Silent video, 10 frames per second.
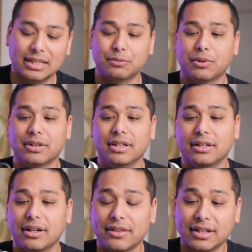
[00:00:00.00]
is it worth
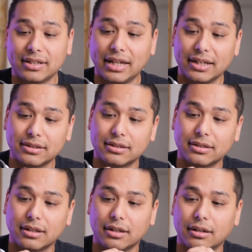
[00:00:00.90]
it? I think
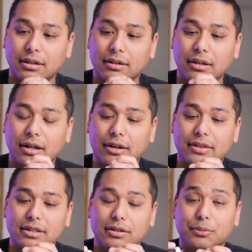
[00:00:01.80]
yes. I
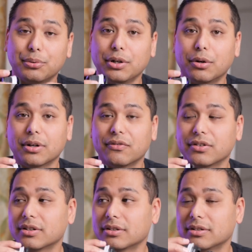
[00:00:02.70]
got this on the pre-order
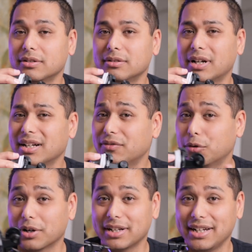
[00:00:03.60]
for
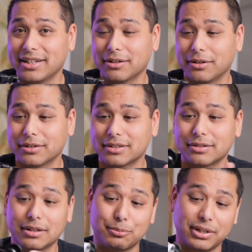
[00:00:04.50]
94 Canadian dollars,
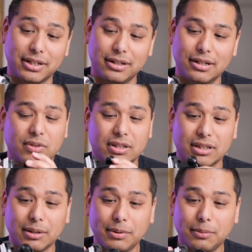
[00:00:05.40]
so that's pretty good. There's a
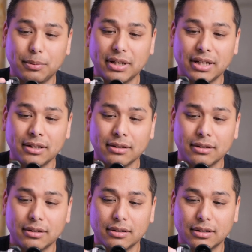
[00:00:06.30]
little bit of play
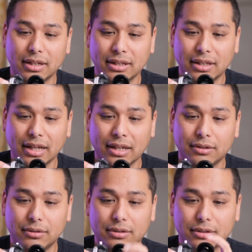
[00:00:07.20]
in the
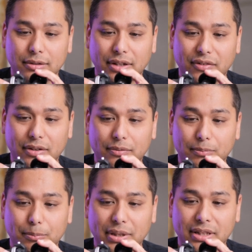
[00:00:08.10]
handle, so like if I
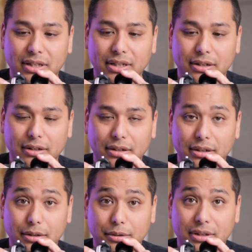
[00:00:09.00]
pin the gear,
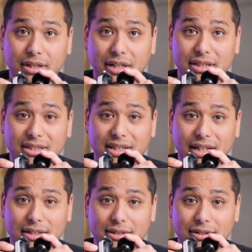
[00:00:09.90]
you can kind of see
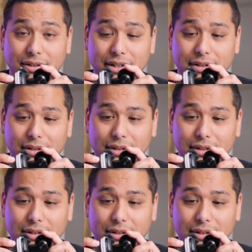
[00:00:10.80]
that jiggle there.